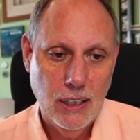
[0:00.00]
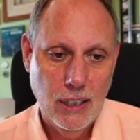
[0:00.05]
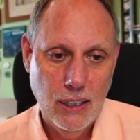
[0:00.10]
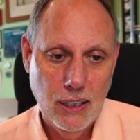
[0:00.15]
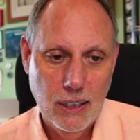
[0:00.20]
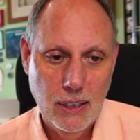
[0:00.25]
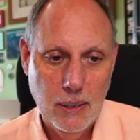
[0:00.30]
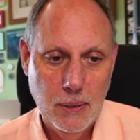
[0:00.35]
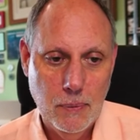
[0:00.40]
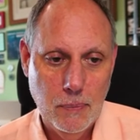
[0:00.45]

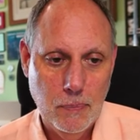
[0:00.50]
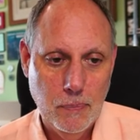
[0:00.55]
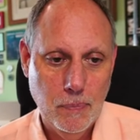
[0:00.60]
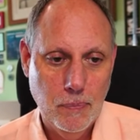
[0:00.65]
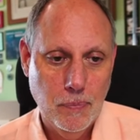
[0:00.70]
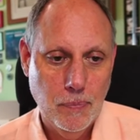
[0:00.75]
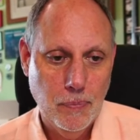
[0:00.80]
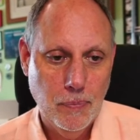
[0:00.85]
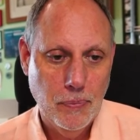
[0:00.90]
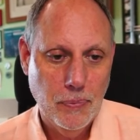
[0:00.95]

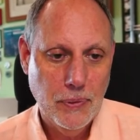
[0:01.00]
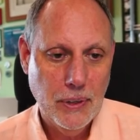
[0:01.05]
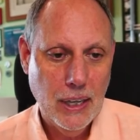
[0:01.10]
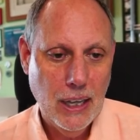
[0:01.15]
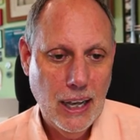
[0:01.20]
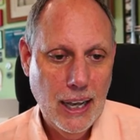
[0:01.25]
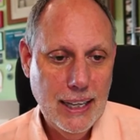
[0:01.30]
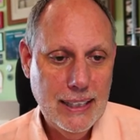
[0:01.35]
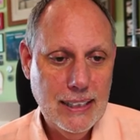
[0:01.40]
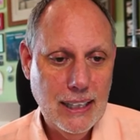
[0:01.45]
Um,
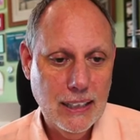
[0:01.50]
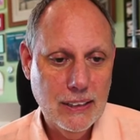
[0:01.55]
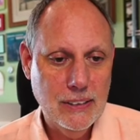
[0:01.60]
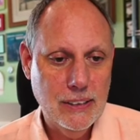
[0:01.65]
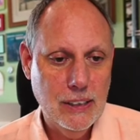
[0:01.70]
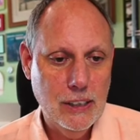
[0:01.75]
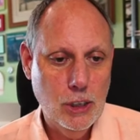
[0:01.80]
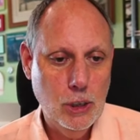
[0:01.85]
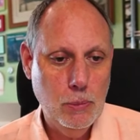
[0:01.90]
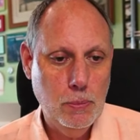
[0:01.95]
hi,
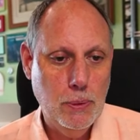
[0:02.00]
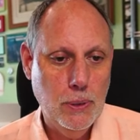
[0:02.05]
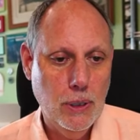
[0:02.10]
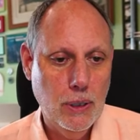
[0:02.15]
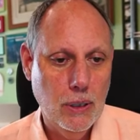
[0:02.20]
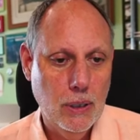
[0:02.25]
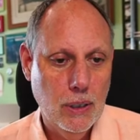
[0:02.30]
Doxy Loop.